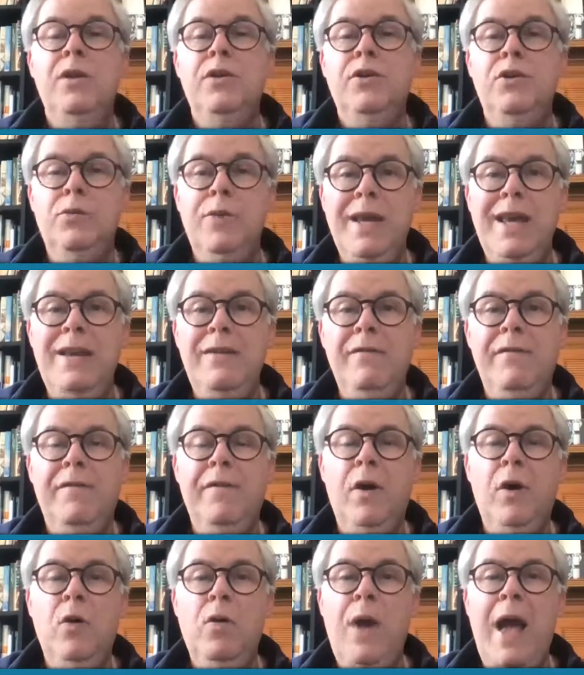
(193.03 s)
to
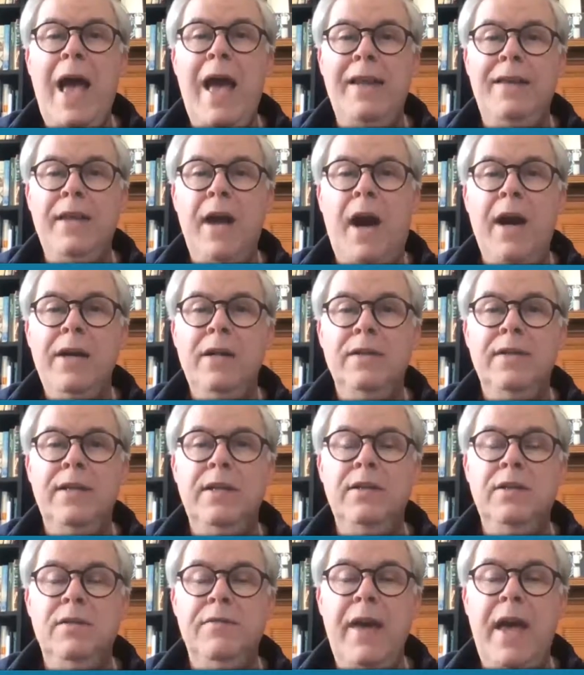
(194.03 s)

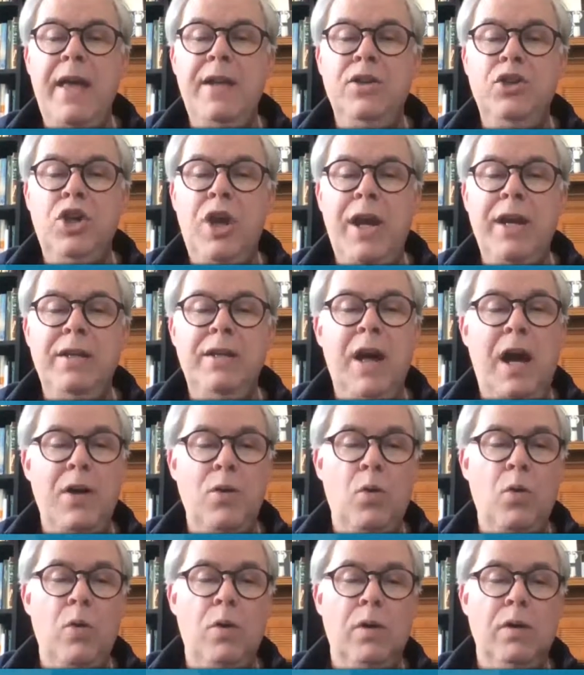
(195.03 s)

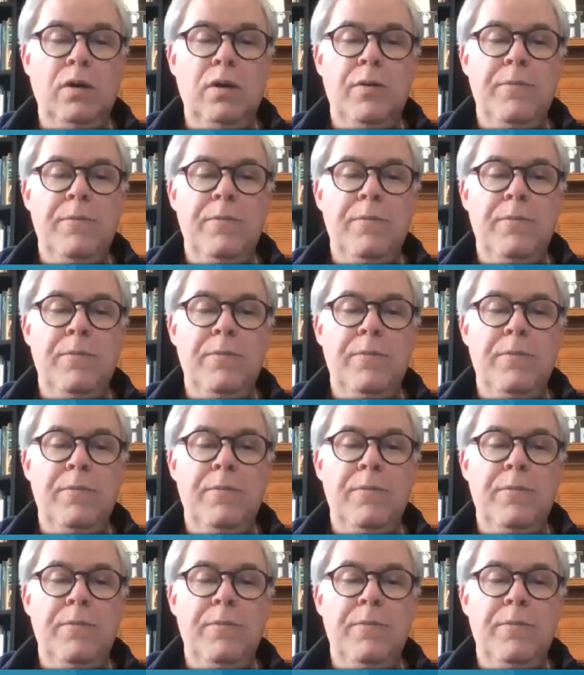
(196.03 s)
info@dioceseofnj.org.